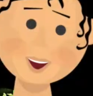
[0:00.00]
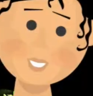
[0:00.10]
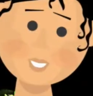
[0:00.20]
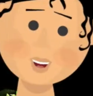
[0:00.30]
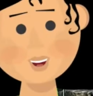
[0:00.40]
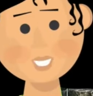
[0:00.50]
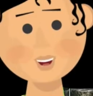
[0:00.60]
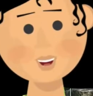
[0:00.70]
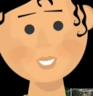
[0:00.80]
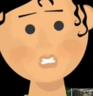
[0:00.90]
Yes,
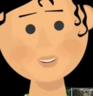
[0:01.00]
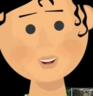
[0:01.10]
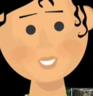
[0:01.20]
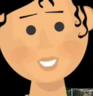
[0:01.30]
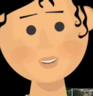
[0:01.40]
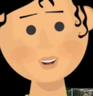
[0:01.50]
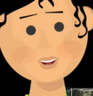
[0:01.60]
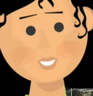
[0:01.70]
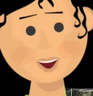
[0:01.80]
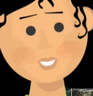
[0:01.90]
they are all
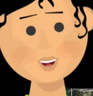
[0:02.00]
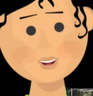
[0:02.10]
part of the